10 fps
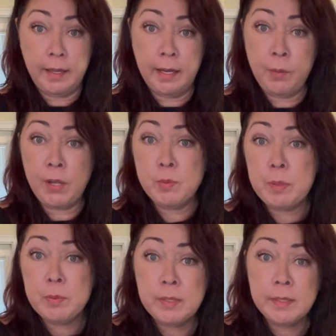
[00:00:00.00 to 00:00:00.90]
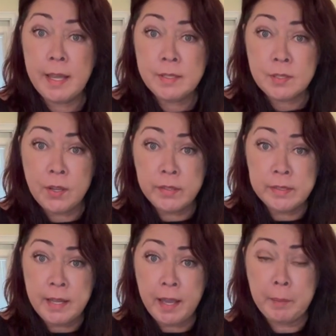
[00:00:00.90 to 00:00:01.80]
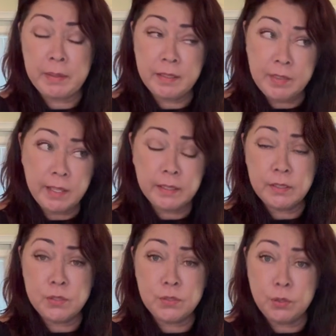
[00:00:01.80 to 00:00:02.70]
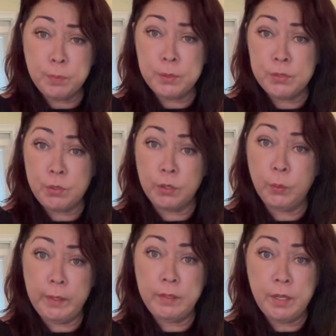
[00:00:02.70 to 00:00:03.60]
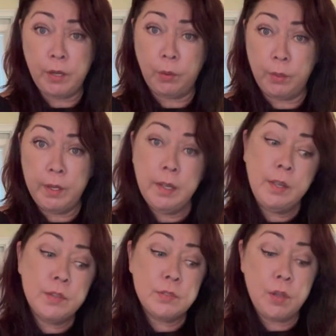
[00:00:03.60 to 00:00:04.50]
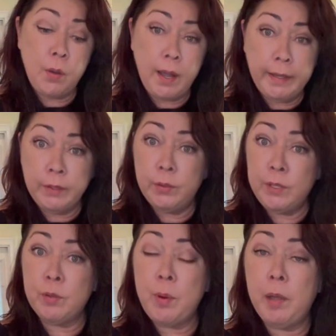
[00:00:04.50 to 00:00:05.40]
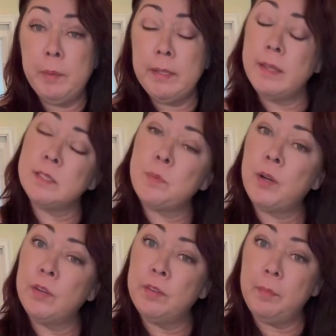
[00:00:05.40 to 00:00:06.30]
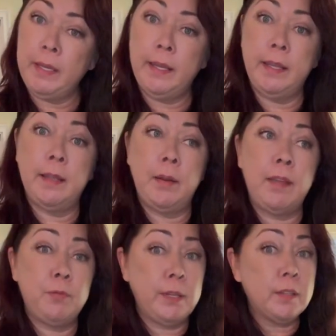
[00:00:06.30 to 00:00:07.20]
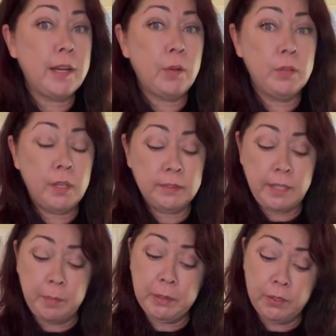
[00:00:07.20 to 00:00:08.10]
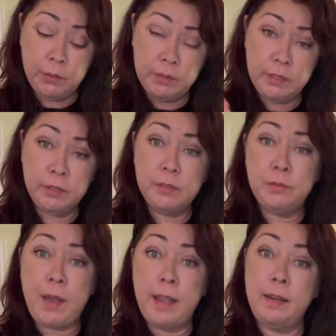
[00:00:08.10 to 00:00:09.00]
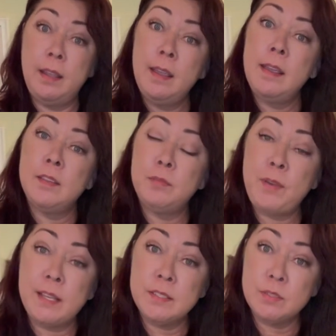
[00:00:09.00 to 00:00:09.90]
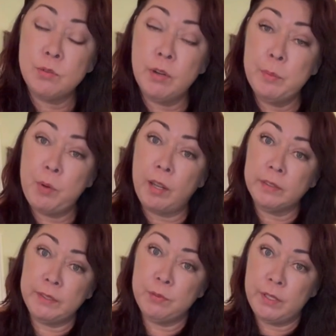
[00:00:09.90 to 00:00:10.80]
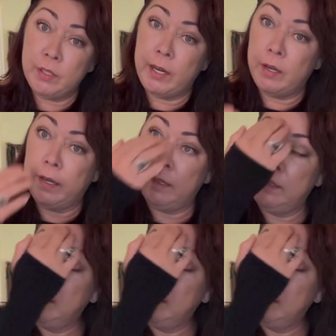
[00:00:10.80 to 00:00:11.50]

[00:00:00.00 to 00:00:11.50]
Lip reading: And I watch people in Alaska all the time, and they've got like a super short window. So I know they're probably a lot smarter than me and have figured out a long time ago that they're going to find the fastest growing broccoli for their area.